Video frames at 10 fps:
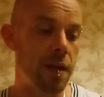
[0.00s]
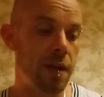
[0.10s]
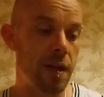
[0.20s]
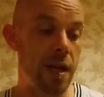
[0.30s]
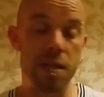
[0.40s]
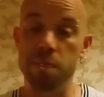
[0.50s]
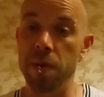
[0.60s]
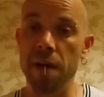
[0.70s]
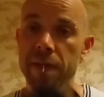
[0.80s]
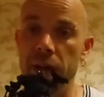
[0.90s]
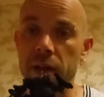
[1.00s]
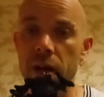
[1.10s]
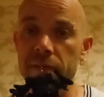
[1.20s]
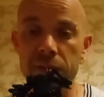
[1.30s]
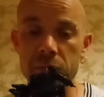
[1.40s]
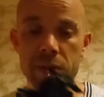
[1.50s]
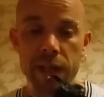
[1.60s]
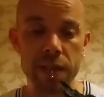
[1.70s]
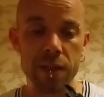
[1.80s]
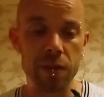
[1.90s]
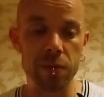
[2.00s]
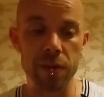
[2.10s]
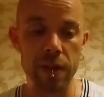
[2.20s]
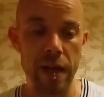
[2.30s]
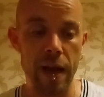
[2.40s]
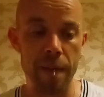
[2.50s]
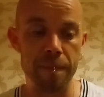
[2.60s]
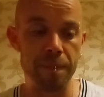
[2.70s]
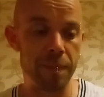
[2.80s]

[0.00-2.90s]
It's perfect. I can't fault it at all. I've